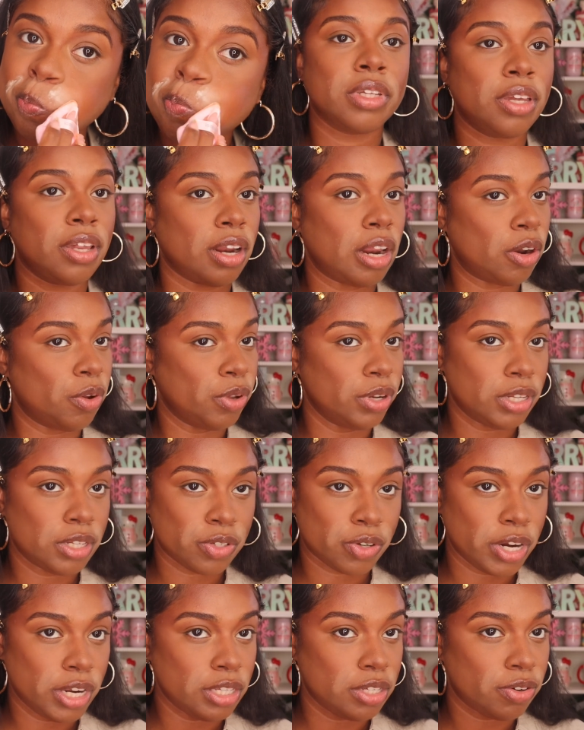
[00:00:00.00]
And I know it looks
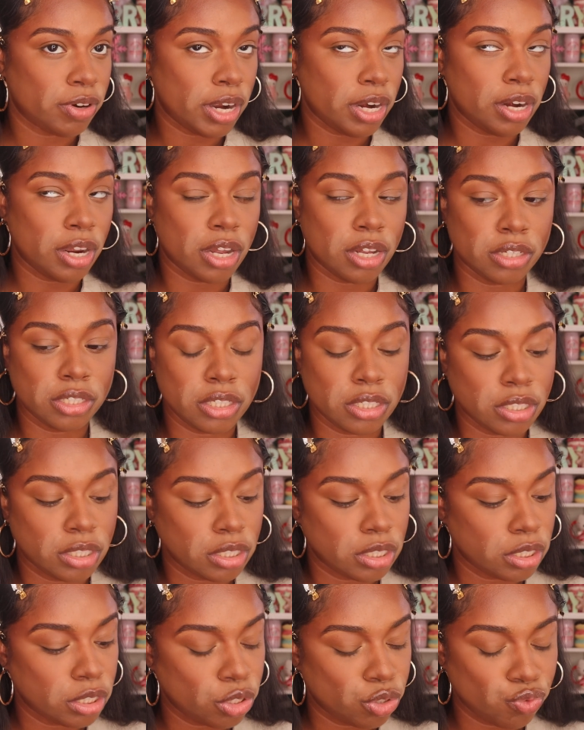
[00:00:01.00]
crazy right now,
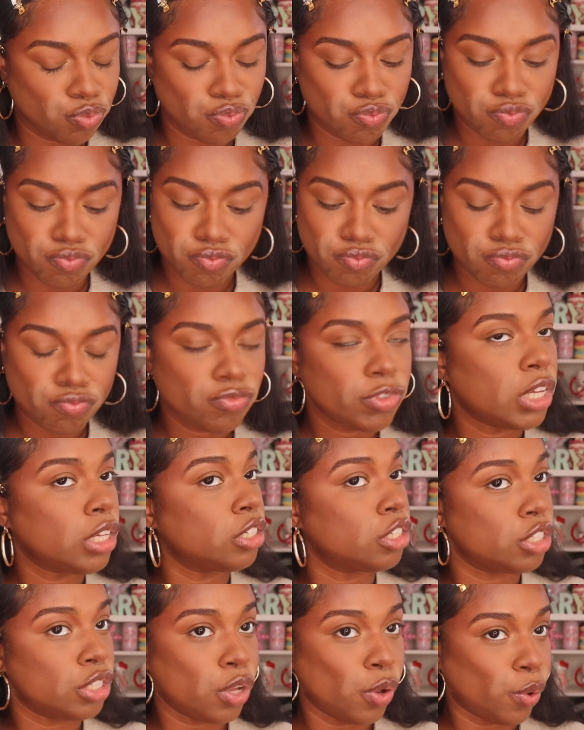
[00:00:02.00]
just
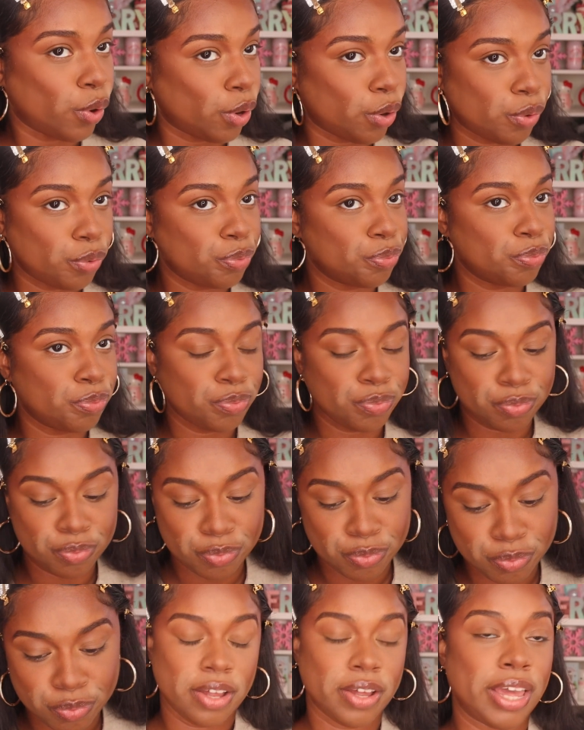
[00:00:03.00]
hold on.
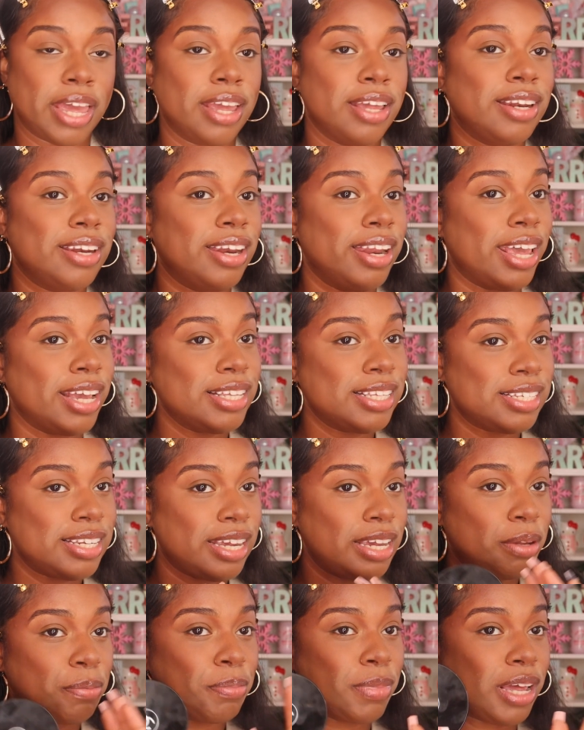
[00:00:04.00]
Okay, next
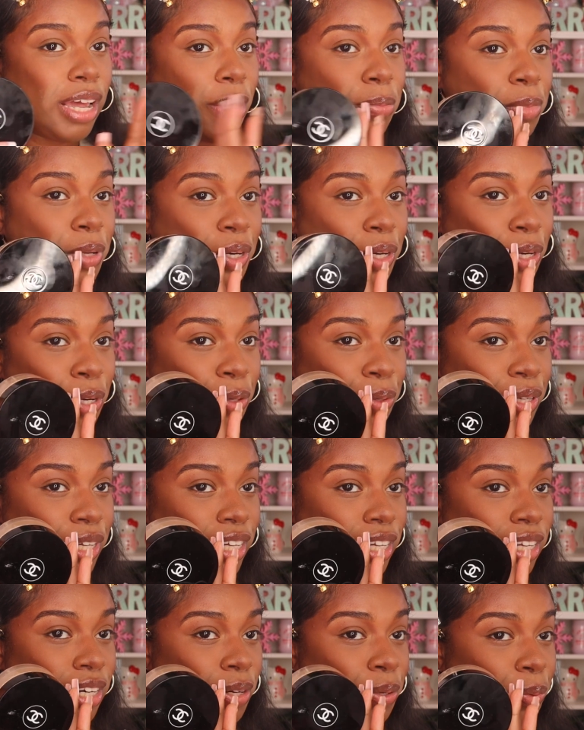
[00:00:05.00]
step, I'm going to go
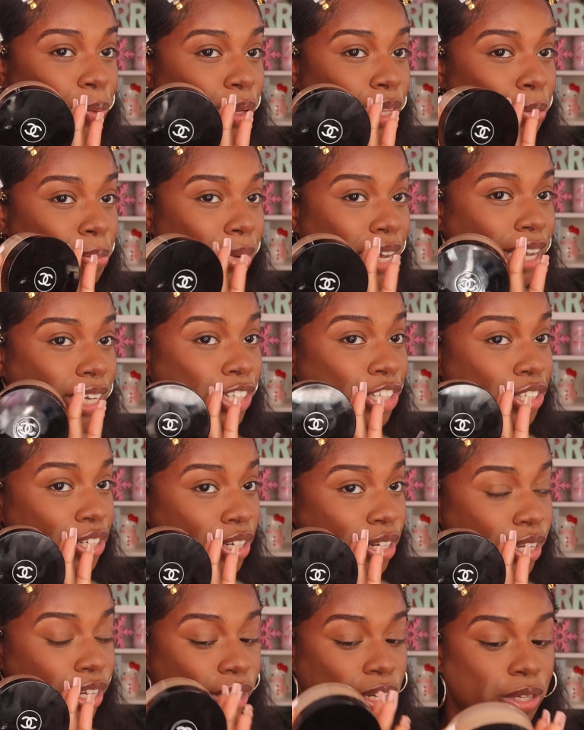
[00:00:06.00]
in with my
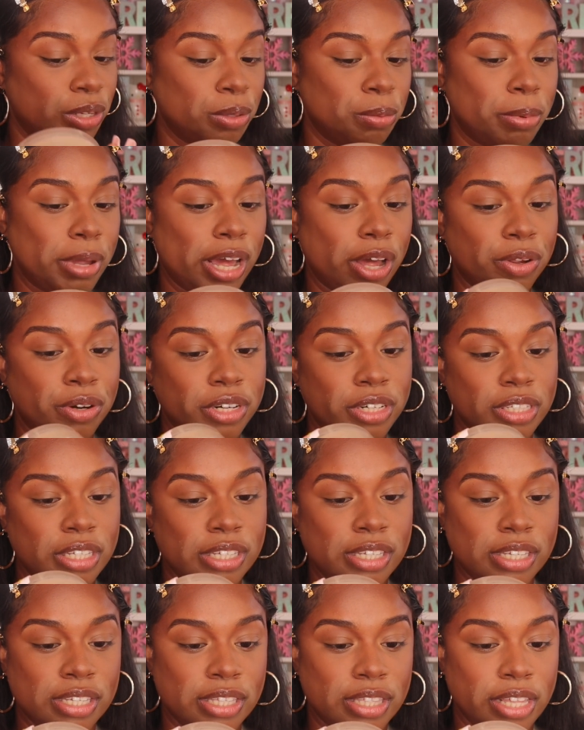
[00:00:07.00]
Chanel powder.
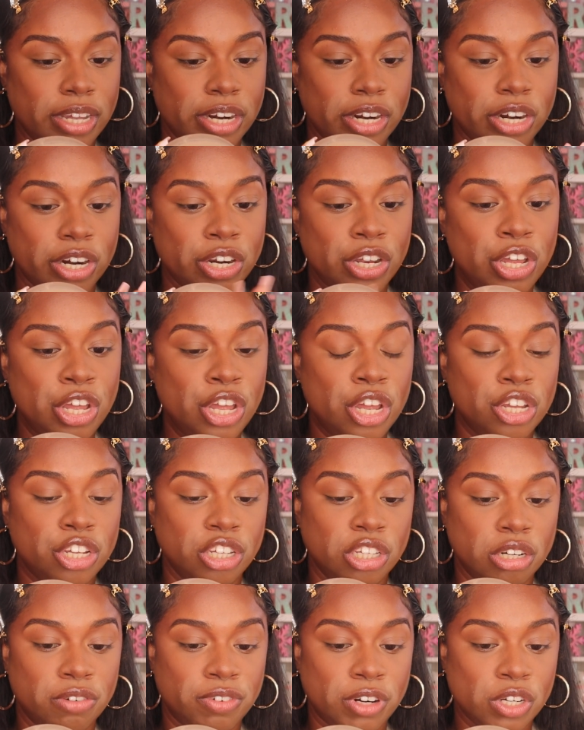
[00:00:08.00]
This is their
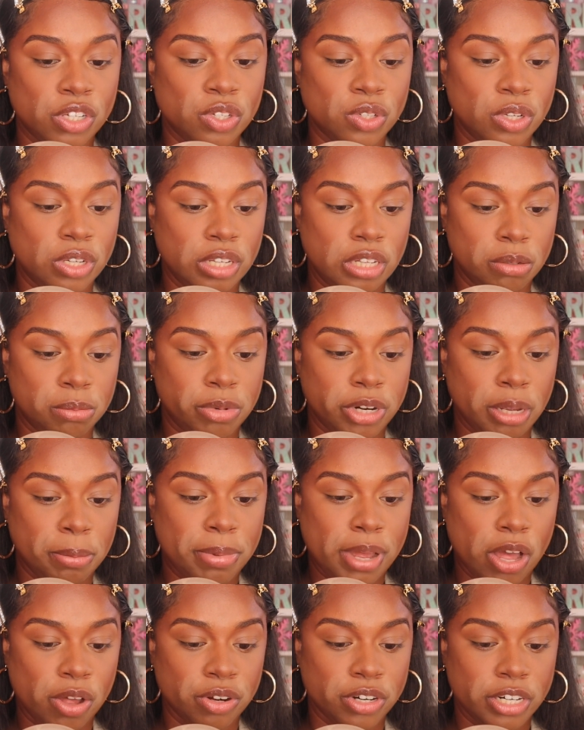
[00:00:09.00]
Universal Libre
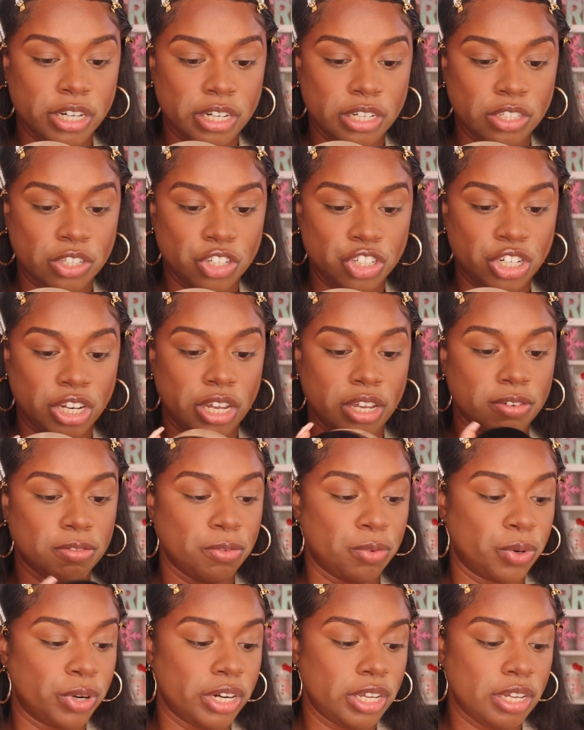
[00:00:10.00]
powder in the shade
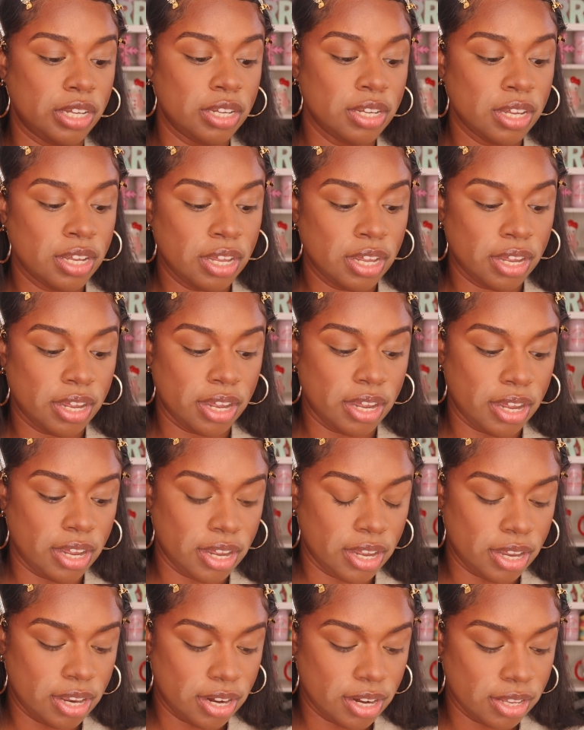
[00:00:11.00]
40.
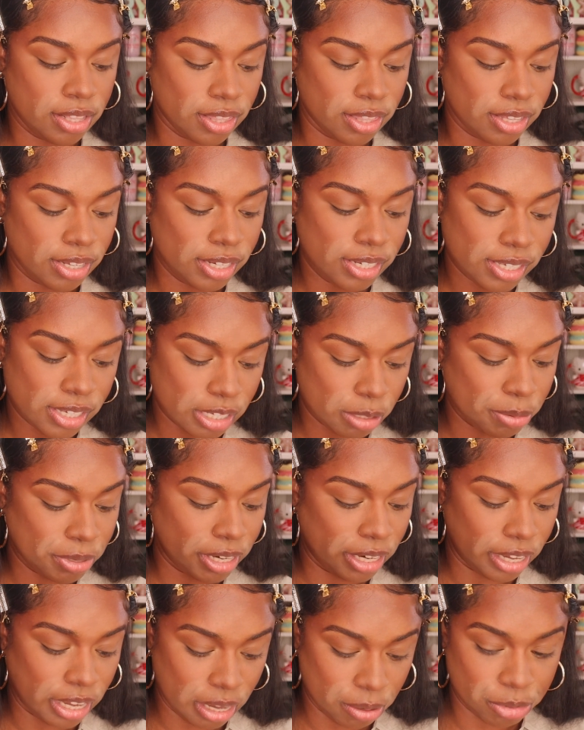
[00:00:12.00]
And this has been
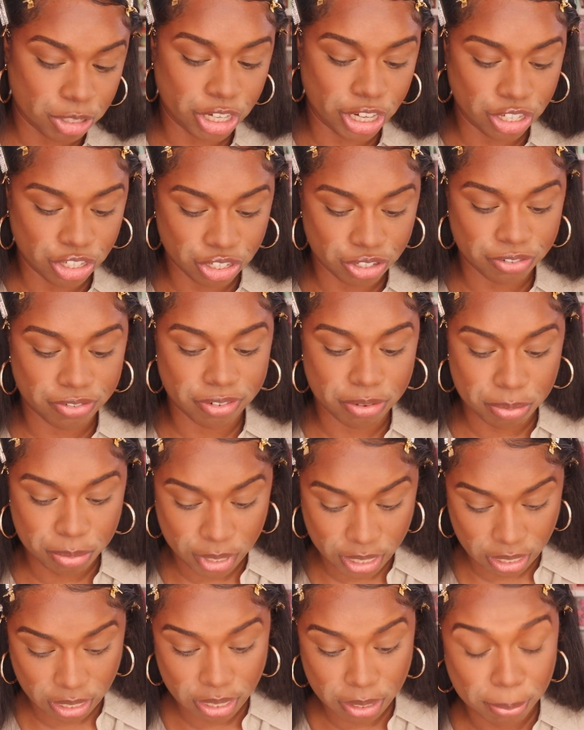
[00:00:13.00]
a game changer for
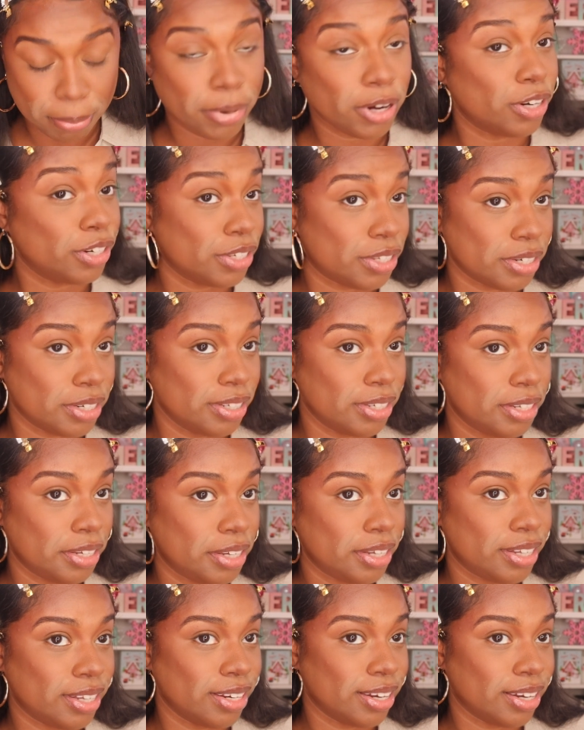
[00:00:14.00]
me personally.